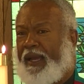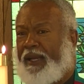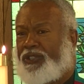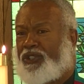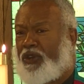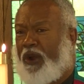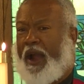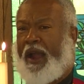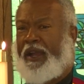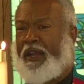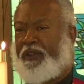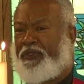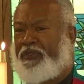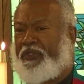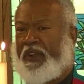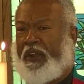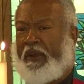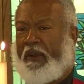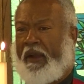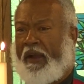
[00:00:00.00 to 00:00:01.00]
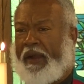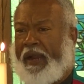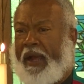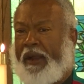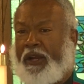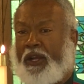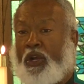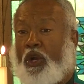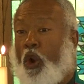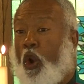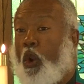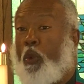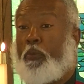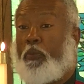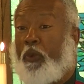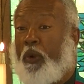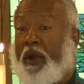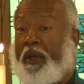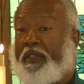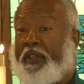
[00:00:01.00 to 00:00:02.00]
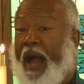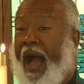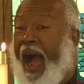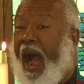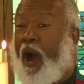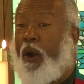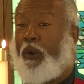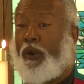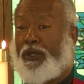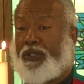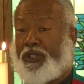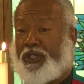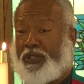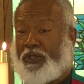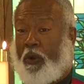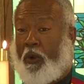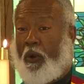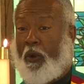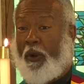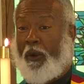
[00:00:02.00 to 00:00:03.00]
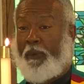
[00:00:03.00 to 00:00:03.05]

trying to figure out how to cope with our storm,